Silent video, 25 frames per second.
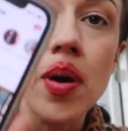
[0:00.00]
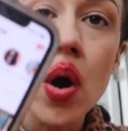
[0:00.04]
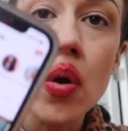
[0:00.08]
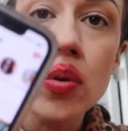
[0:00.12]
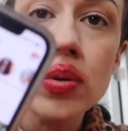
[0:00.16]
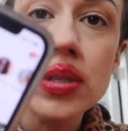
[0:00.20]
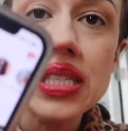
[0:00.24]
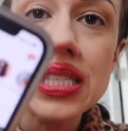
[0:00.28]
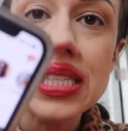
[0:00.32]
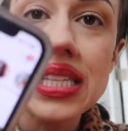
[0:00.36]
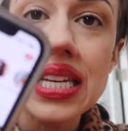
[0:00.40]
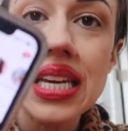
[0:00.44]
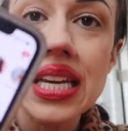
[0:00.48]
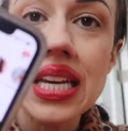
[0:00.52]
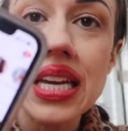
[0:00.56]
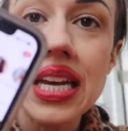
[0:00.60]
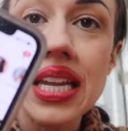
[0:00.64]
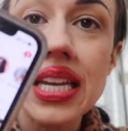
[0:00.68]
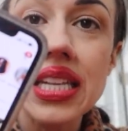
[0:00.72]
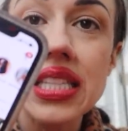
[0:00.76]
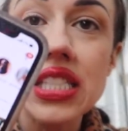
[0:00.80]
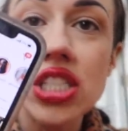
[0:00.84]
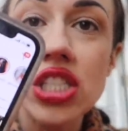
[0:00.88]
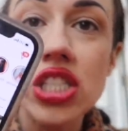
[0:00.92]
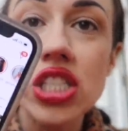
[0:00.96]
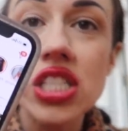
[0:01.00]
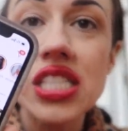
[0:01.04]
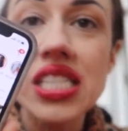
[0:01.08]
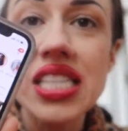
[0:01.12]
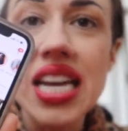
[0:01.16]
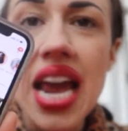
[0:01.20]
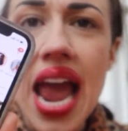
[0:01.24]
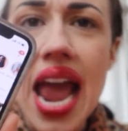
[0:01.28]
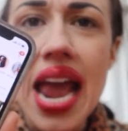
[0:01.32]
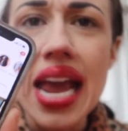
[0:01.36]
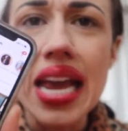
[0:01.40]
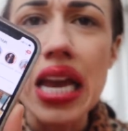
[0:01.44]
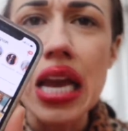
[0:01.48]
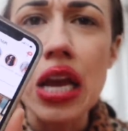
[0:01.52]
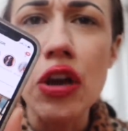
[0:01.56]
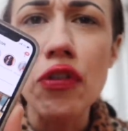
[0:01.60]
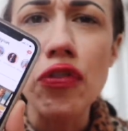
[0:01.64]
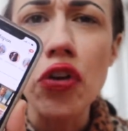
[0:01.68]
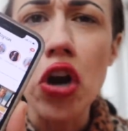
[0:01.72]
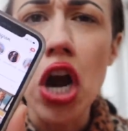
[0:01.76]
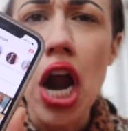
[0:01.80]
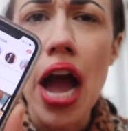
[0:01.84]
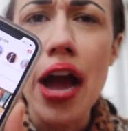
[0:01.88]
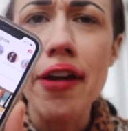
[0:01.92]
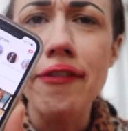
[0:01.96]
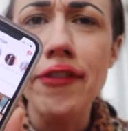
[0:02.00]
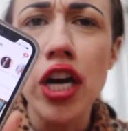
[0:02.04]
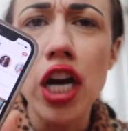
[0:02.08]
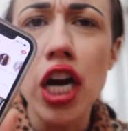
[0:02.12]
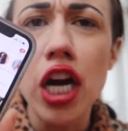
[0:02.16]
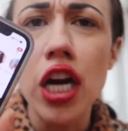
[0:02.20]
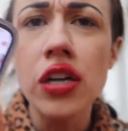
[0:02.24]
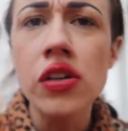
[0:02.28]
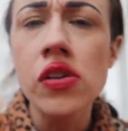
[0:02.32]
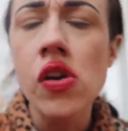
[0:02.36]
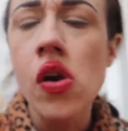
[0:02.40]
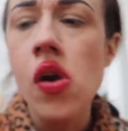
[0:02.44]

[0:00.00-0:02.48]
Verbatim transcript: posting and it's just taking forever.